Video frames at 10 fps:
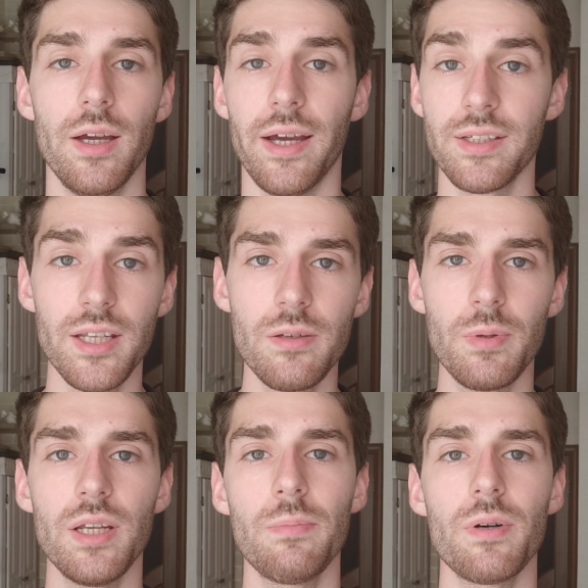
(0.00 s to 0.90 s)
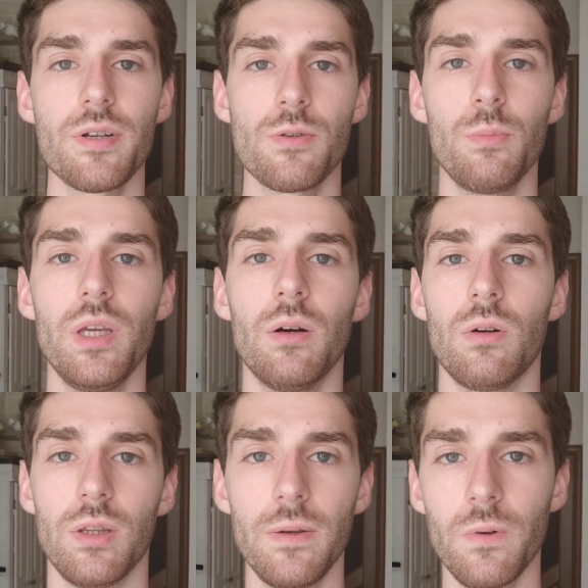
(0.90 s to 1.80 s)
And it appears to be
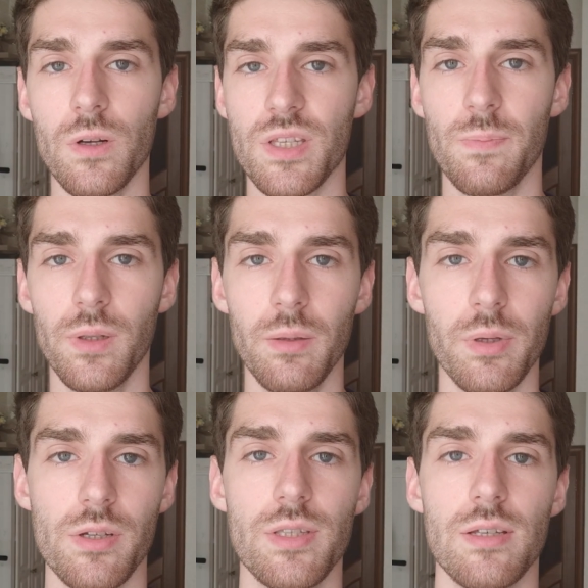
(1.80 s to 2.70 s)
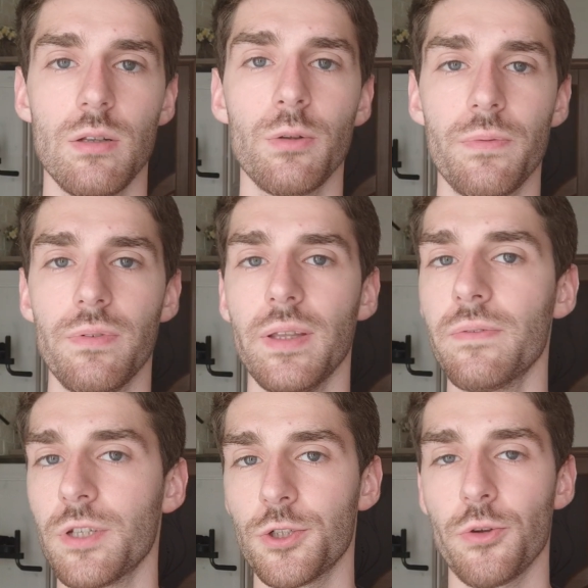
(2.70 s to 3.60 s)
our liver and spleen because there's a lot of
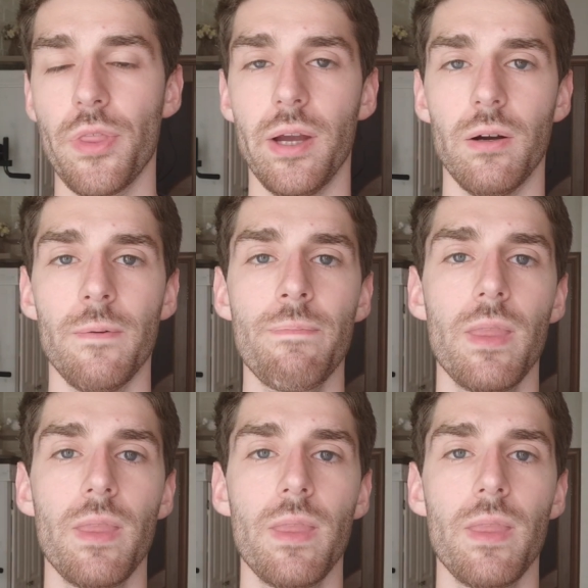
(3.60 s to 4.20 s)
lymph tissue there.